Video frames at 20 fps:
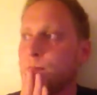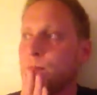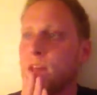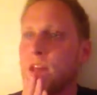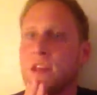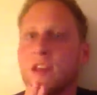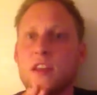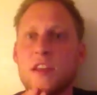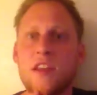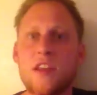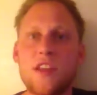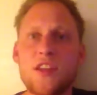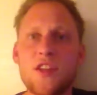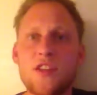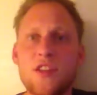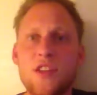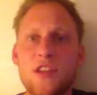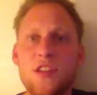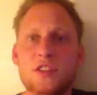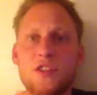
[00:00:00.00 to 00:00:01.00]
And
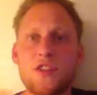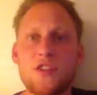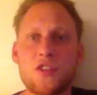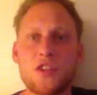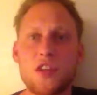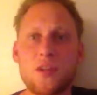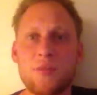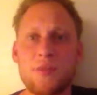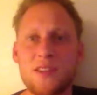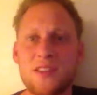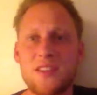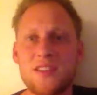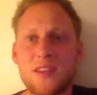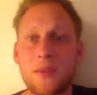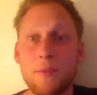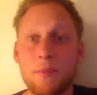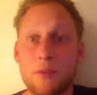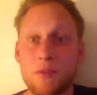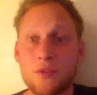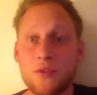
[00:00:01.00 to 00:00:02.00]
initially it's just going to be
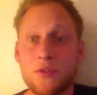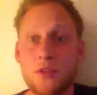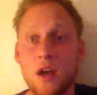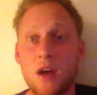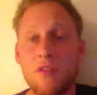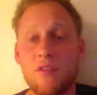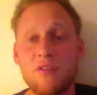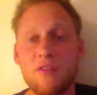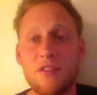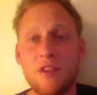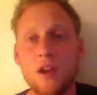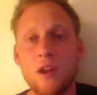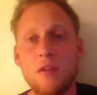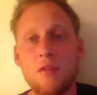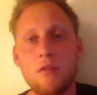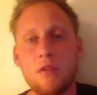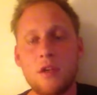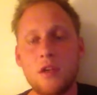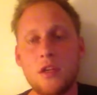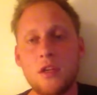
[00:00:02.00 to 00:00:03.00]
simple stuff,
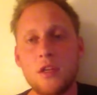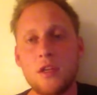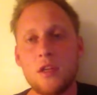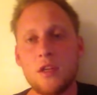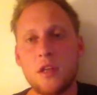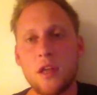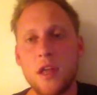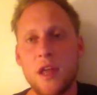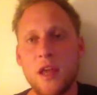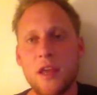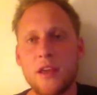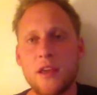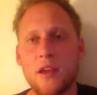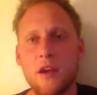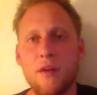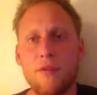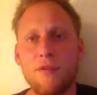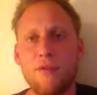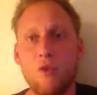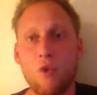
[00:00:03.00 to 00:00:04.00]

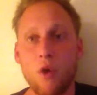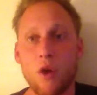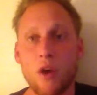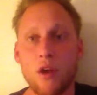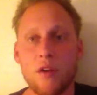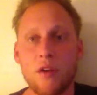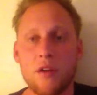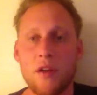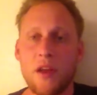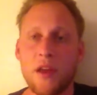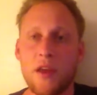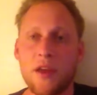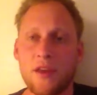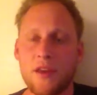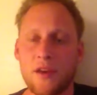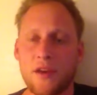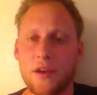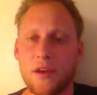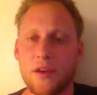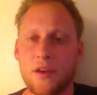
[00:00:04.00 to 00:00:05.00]
a fork,
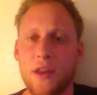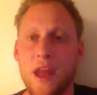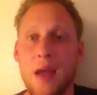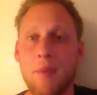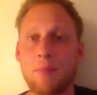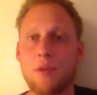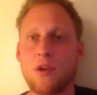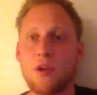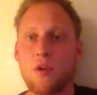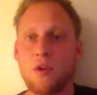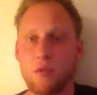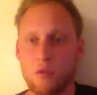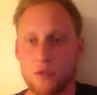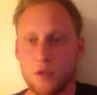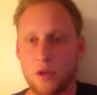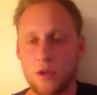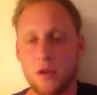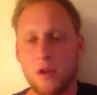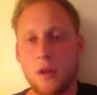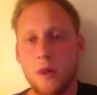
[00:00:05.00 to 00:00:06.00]
a napkin
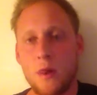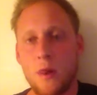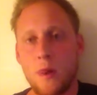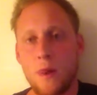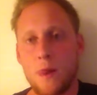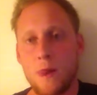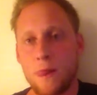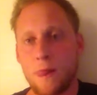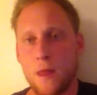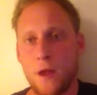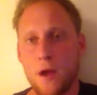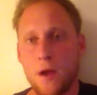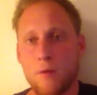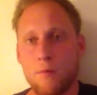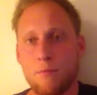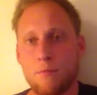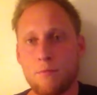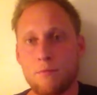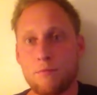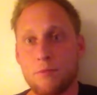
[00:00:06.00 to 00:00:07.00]
holder.
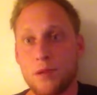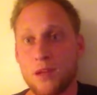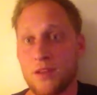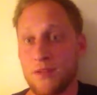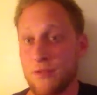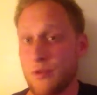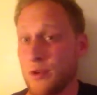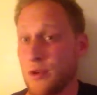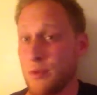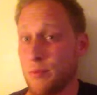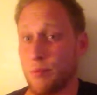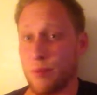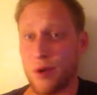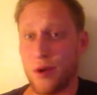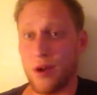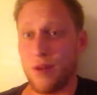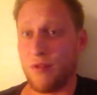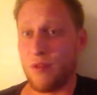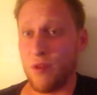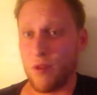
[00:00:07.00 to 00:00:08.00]
But if you can
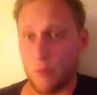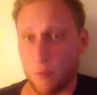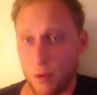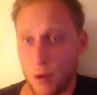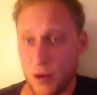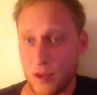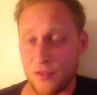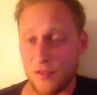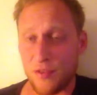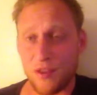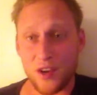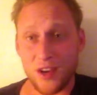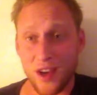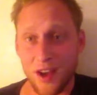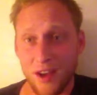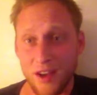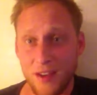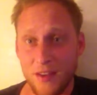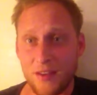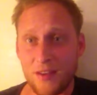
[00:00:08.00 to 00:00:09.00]
print off all the parts for a
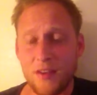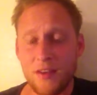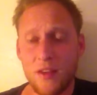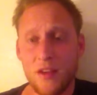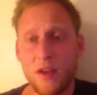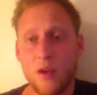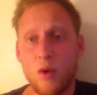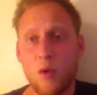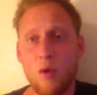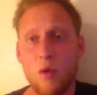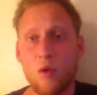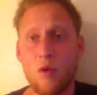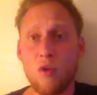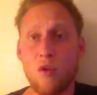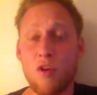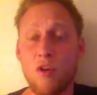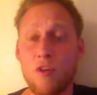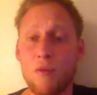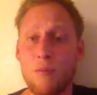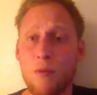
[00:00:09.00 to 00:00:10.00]
gun,
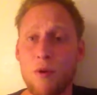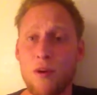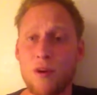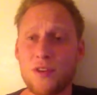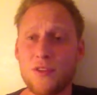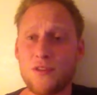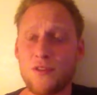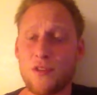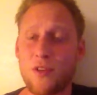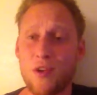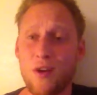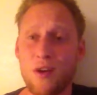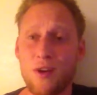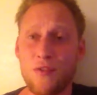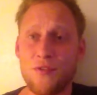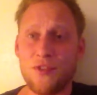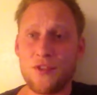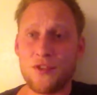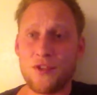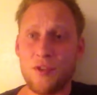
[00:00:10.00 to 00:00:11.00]
or all the parts for an
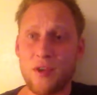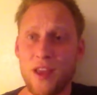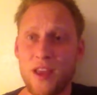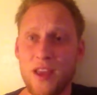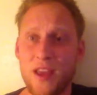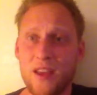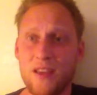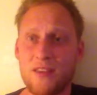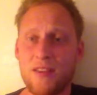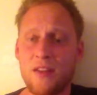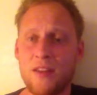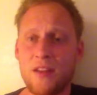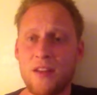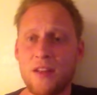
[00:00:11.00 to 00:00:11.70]
artificial hand,